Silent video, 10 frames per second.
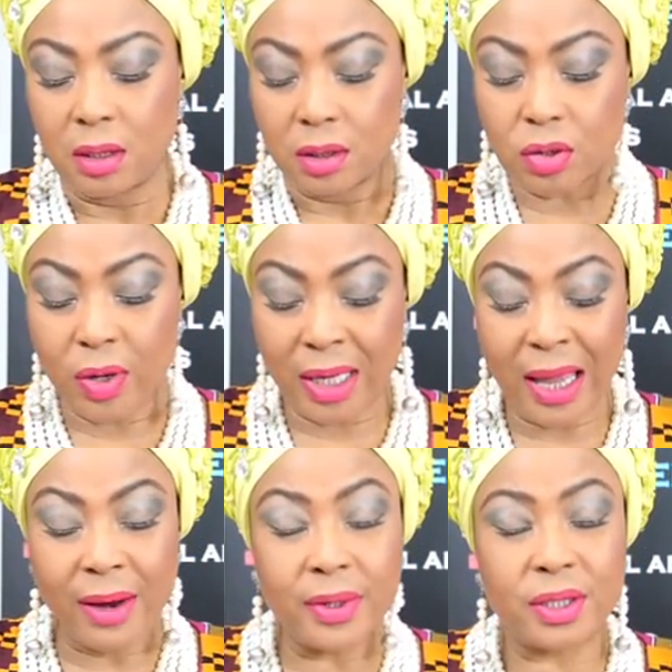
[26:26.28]
So
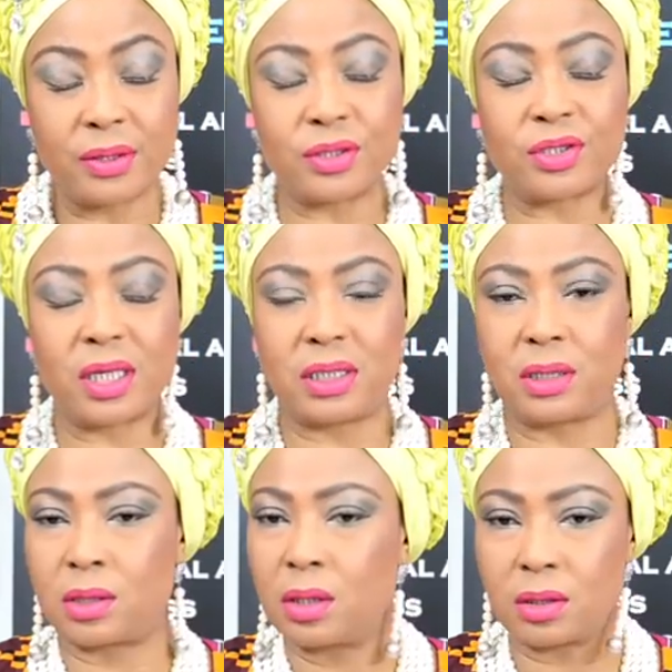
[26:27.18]
again, reduce stress
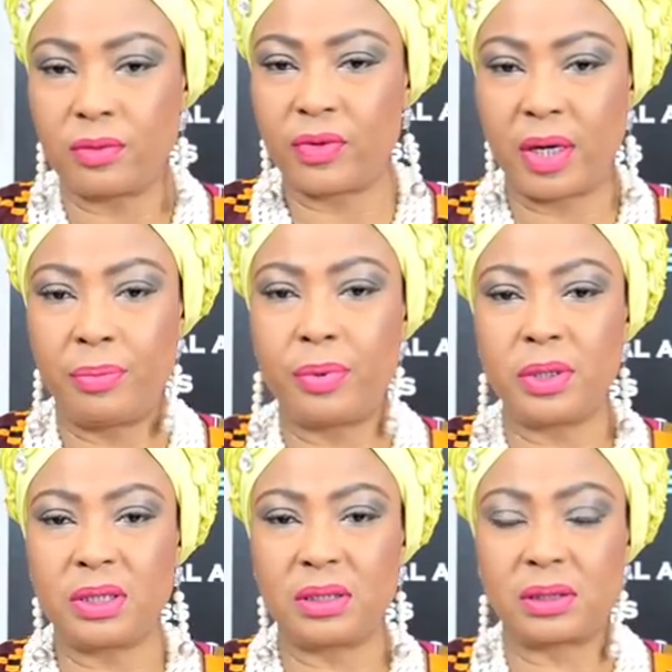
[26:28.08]
is also very
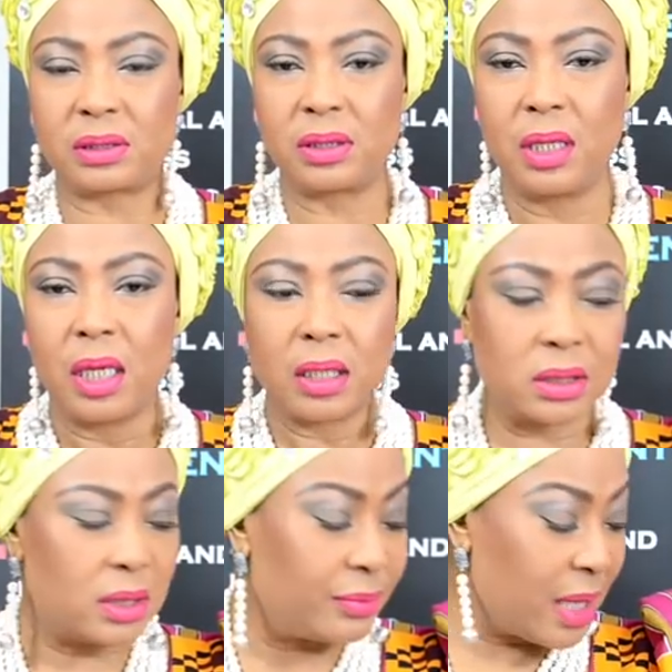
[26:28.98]
important.
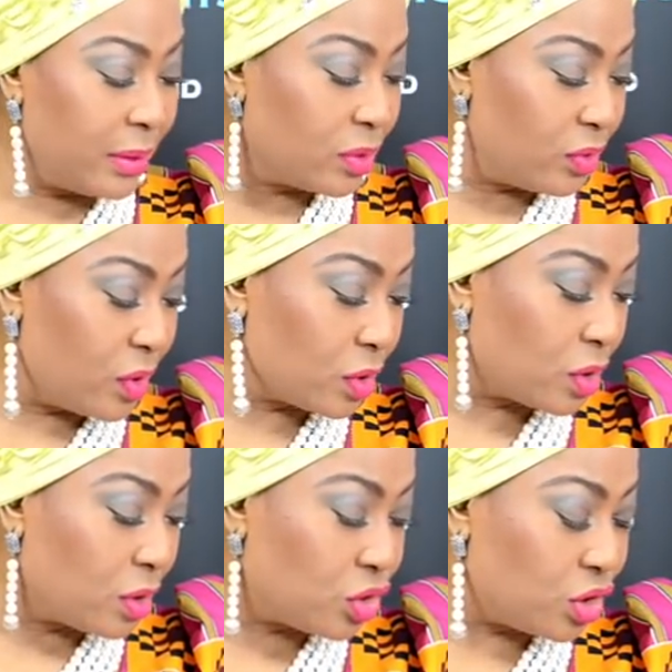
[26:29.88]
Because sometimes when you're
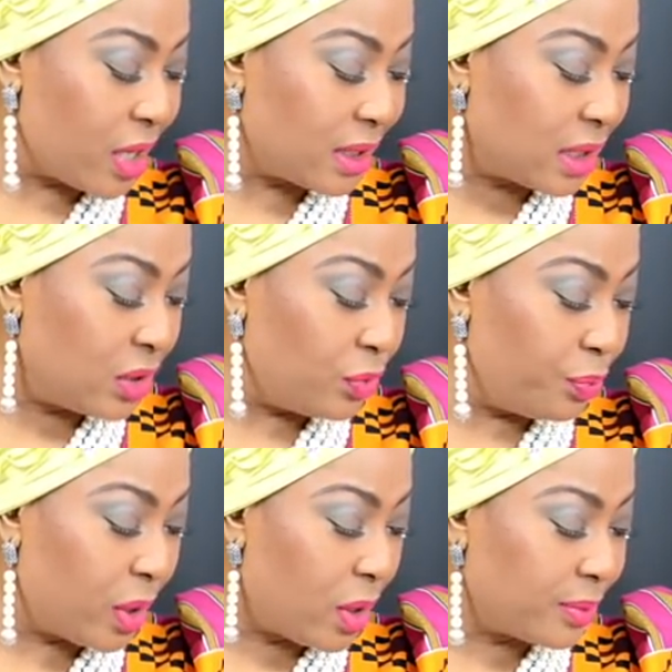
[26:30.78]
so stressed and you
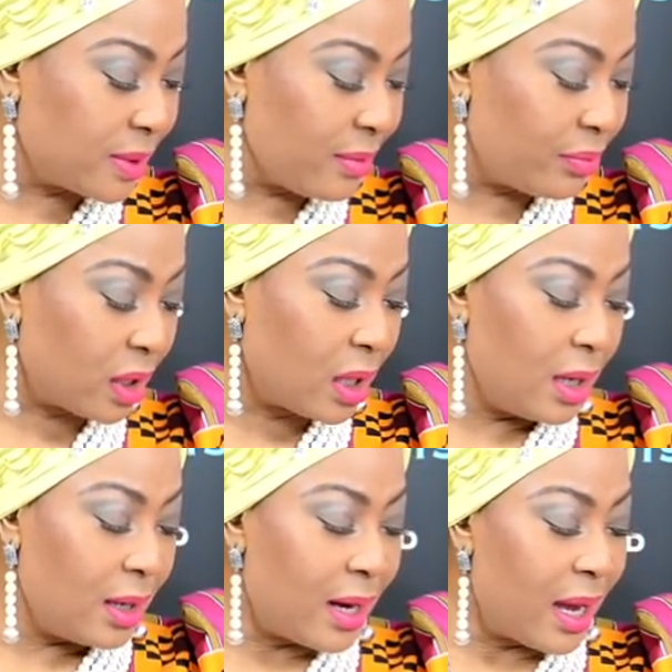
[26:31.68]
pick up something,
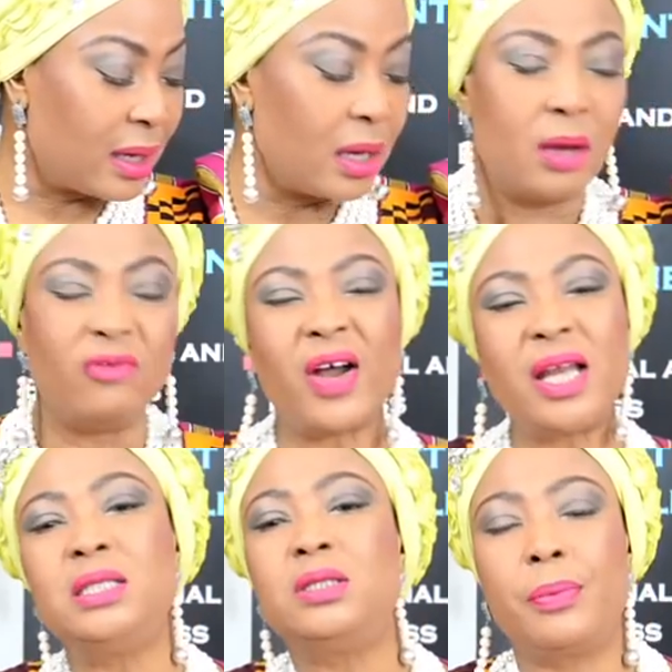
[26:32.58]
like
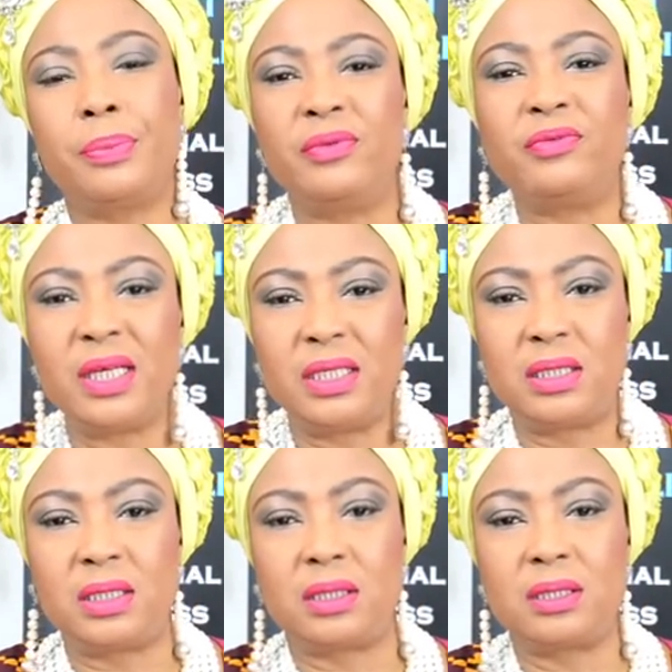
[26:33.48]
vanity upon
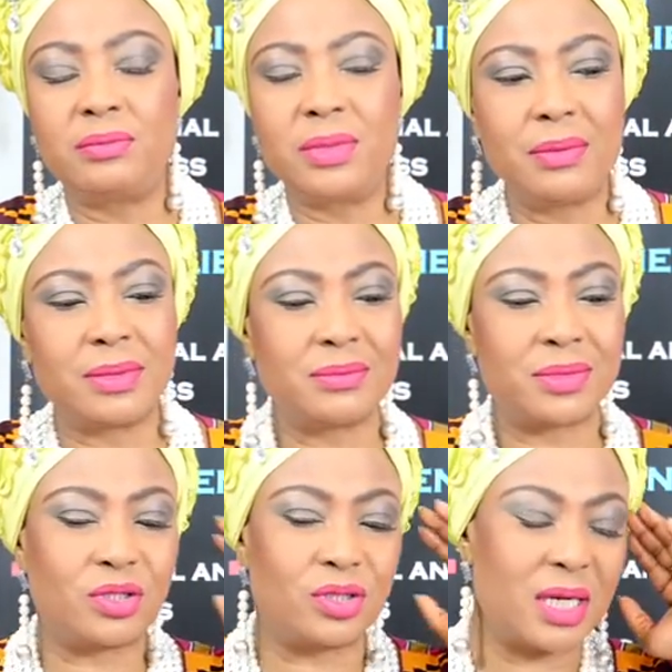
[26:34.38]
vanity, sometimes I'm
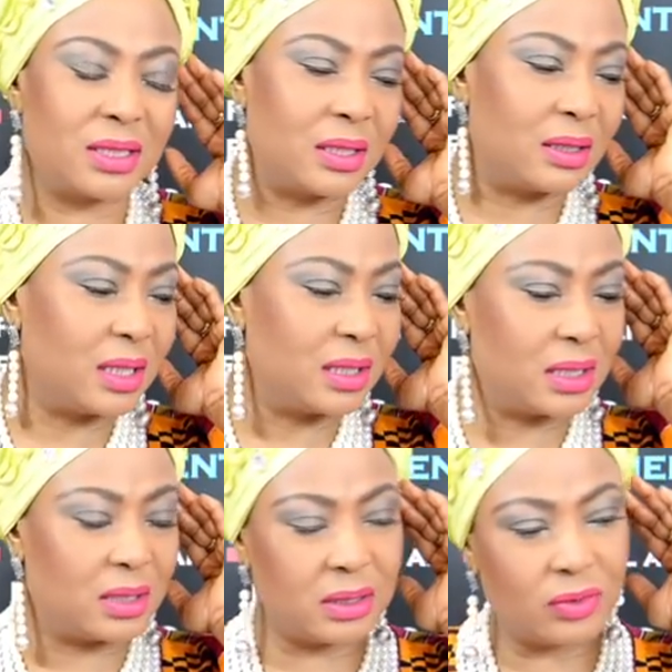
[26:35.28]
stressed and things
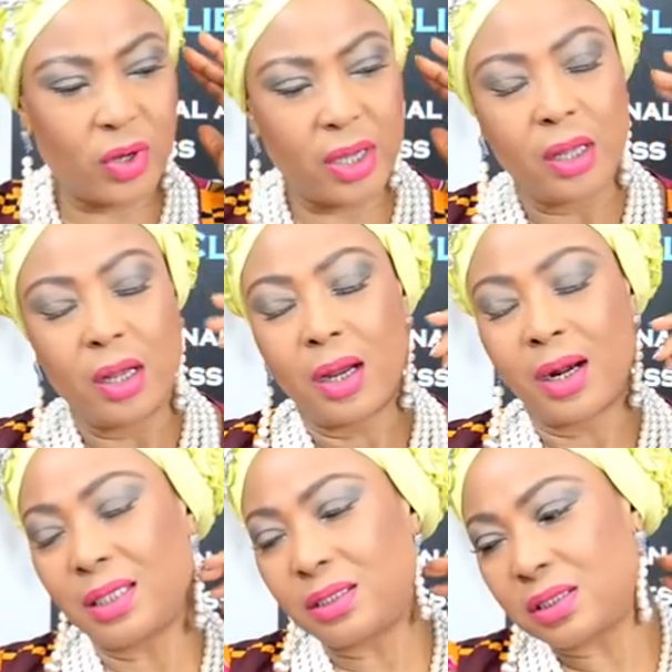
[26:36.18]
are just way, and
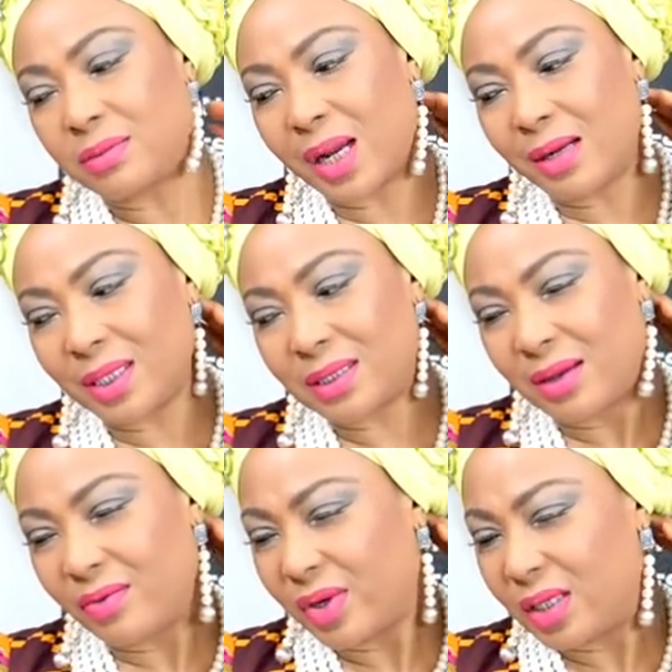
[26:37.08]
I just remind
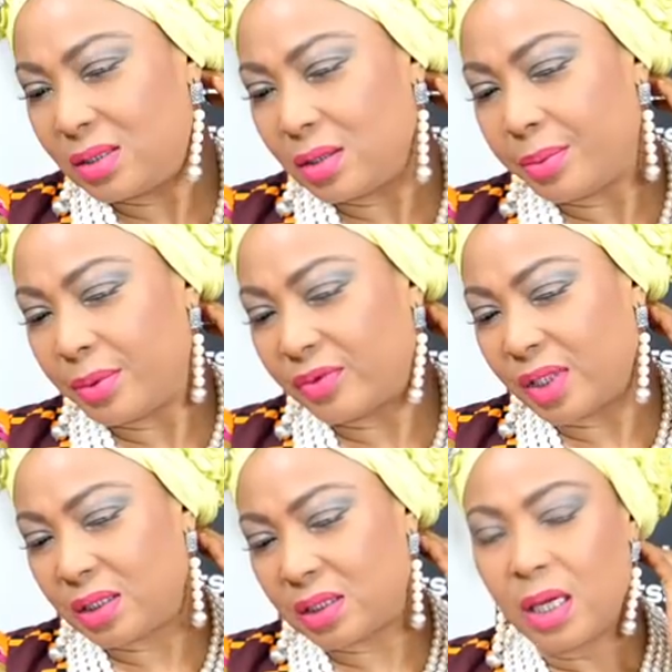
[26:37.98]
myself, vanity upon
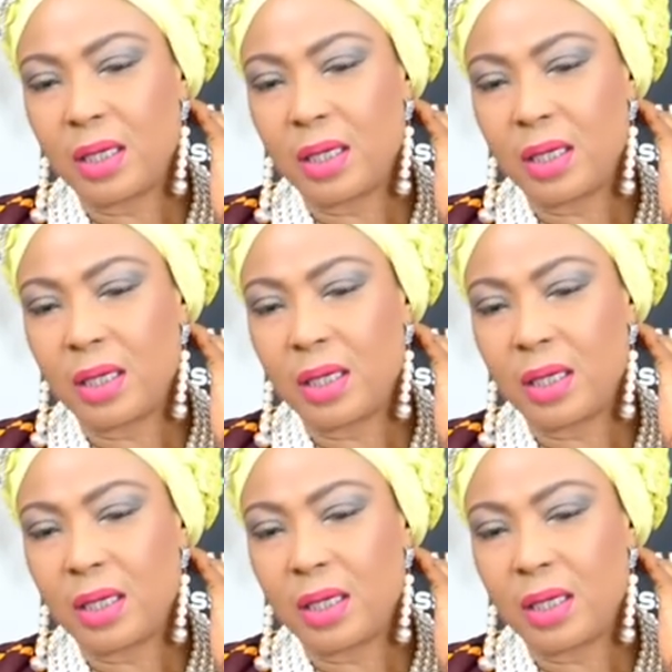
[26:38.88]
vanity.